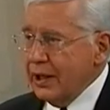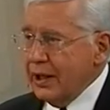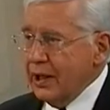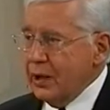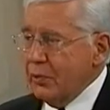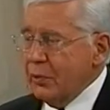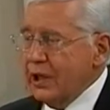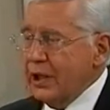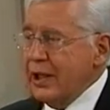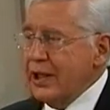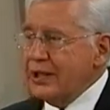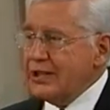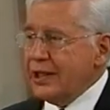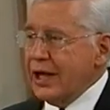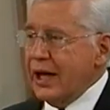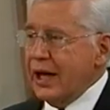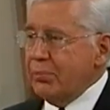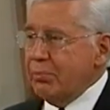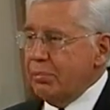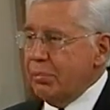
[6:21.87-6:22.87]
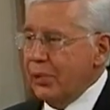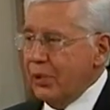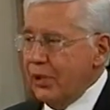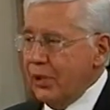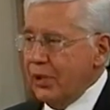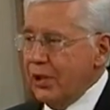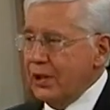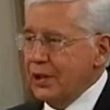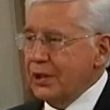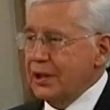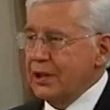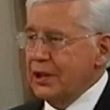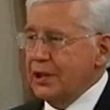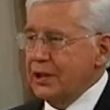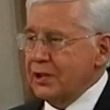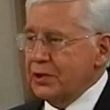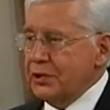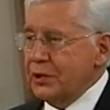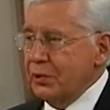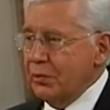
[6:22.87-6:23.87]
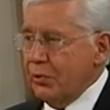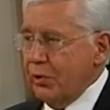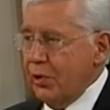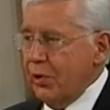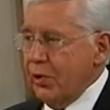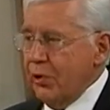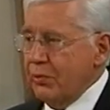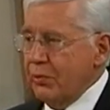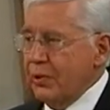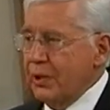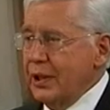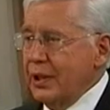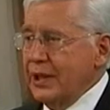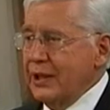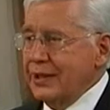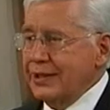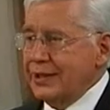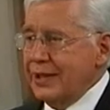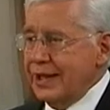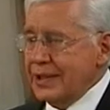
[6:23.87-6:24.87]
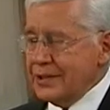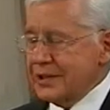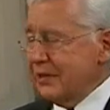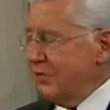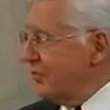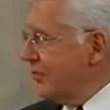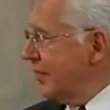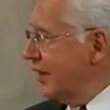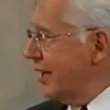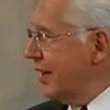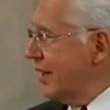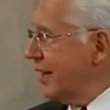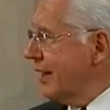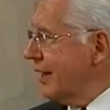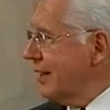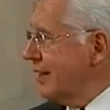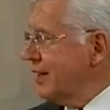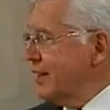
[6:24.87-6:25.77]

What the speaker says: When he's got Paul to Rome testifying